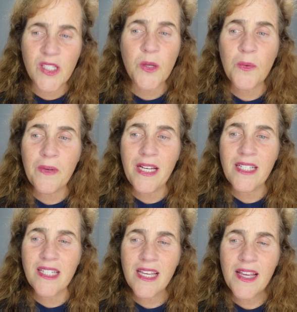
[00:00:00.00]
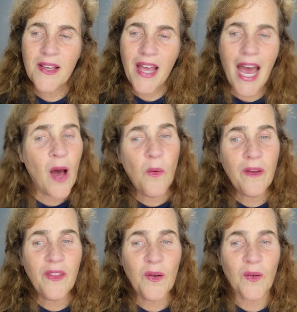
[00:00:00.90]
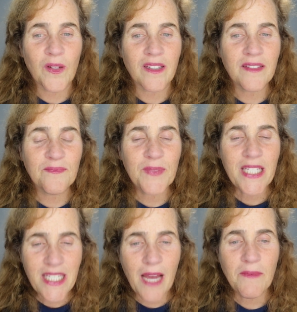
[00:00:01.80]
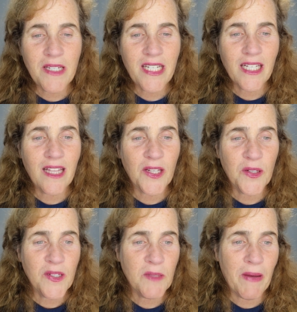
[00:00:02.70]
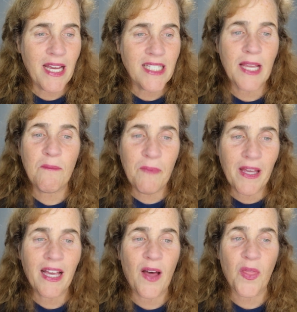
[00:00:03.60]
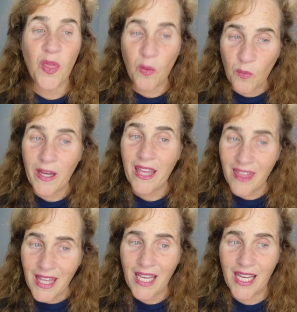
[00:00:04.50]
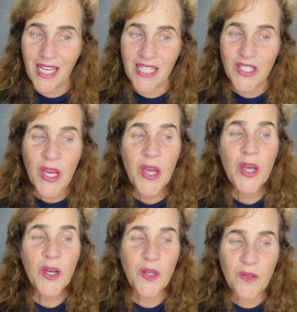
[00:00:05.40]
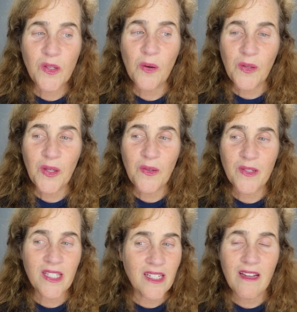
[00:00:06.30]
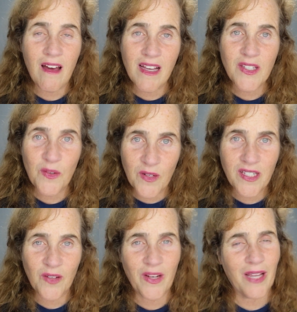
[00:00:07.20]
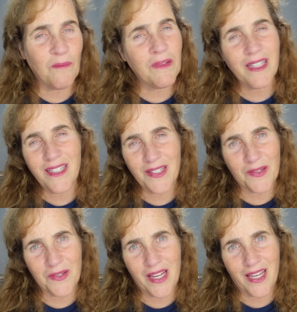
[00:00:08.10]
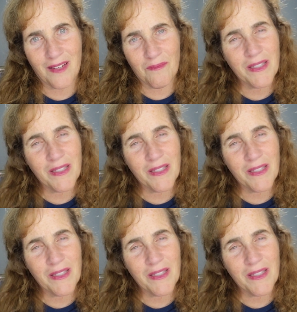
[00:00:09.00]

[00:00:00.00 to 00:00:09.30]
So it reads, out with the old. It's time to declutter your space and pick up three things you don't use to toss or donate. Please donate.